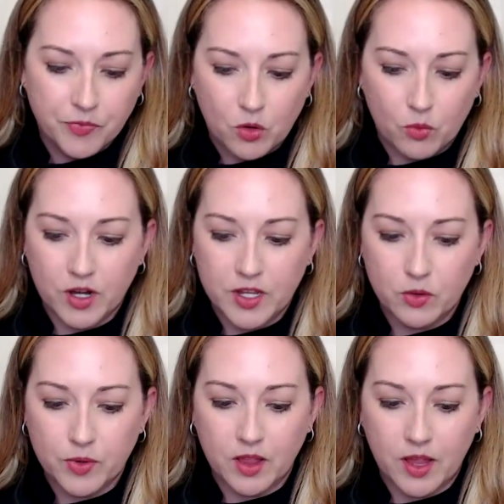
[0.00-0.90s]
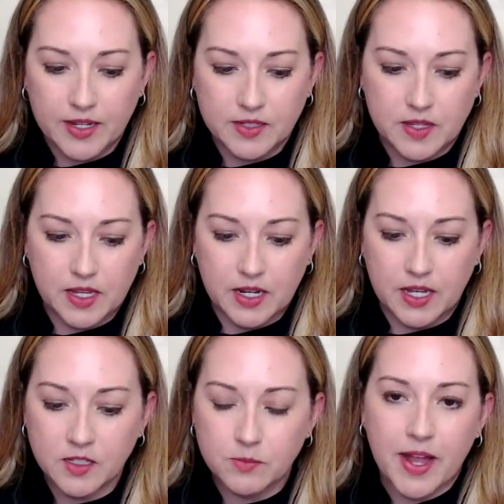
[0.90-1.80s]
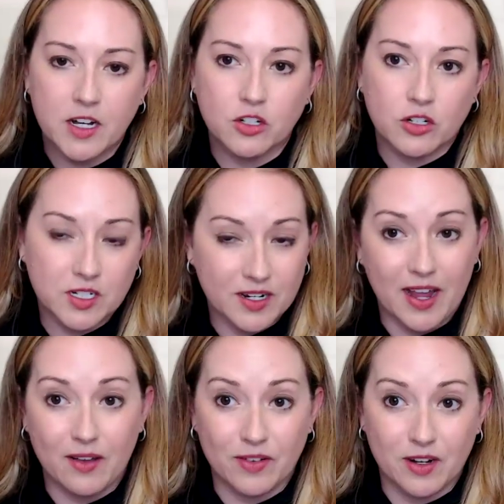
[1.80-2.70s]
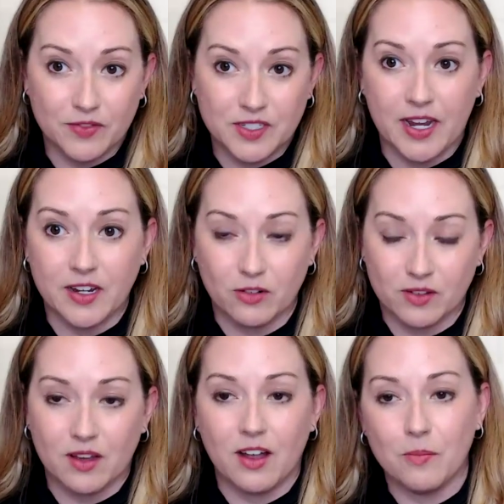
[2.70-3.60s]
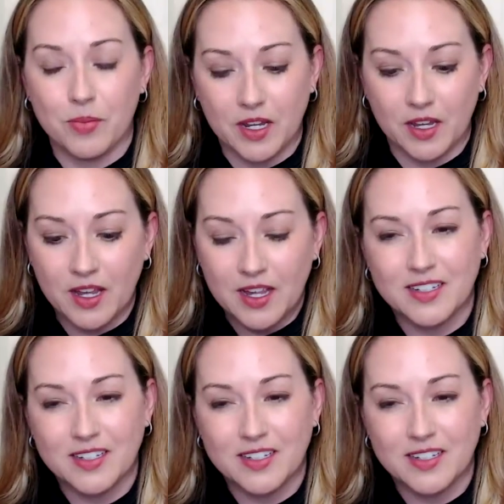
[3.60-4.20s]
where he realized that his manager didn't have enough tenure at the company